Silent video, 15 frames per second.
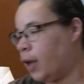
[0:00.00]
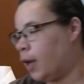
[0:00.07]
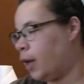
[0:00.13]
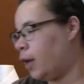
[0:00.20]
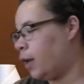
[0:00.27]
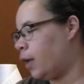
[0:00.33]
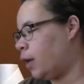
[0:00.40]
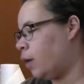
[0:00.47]
in
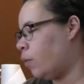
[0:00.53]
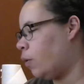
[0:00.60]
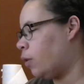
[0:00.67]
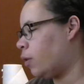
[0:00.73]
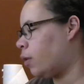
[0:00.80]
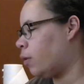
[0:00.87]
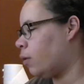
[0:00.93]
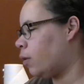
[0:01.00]
it, and it
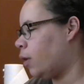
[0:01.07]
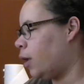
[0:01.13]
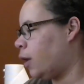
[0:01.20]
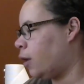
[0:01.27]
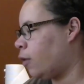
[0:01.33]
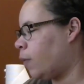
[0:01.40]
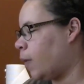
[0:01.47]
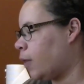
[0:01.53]
was
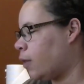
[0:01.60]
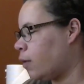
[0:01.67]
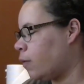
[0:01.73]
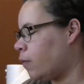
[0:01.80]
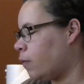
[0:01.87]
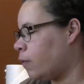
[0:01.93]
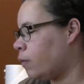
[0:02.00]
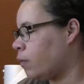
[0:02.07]
inexpensive,
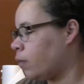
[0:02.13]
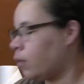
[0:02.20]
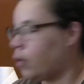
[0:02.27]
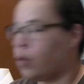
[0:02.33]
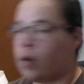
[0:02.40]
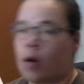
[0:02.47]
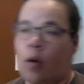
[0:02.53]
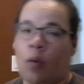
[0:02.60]

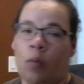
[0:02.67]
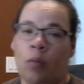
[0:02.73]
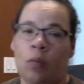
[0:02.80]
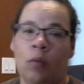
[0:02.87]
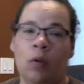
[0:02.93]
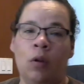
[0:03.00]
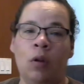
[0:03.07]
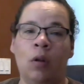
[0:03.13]
so
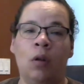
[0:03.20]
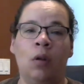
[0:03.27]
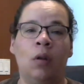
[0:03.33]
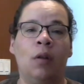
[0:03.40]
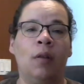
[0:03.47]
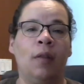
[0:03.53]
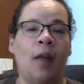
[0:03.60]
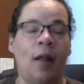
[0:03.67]

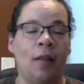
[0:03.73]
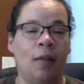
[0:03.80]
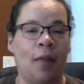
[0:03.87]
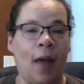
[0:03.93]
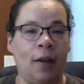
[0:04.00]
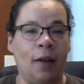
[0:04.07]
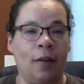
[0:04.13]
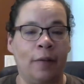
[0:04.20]
that's
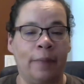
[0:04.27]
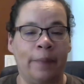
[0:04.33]
that.